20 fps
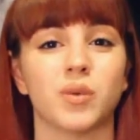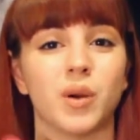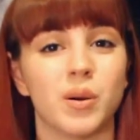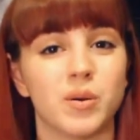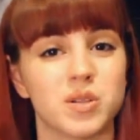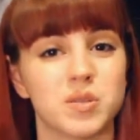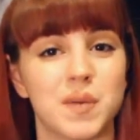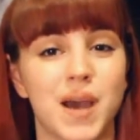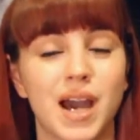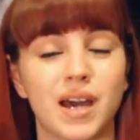
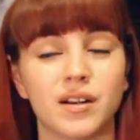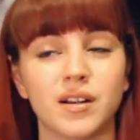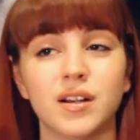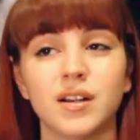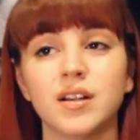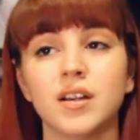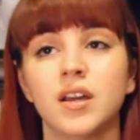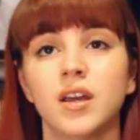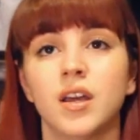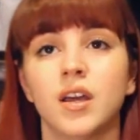Rose
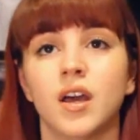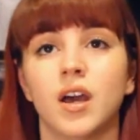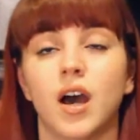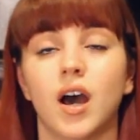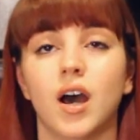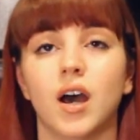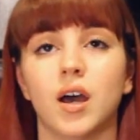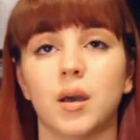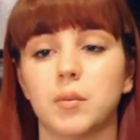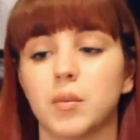Madder.
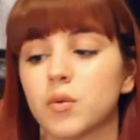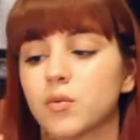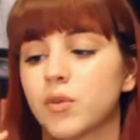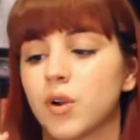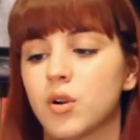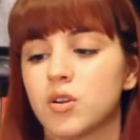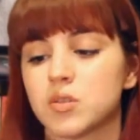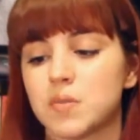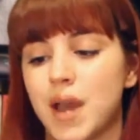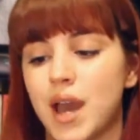
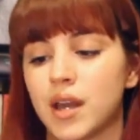Rose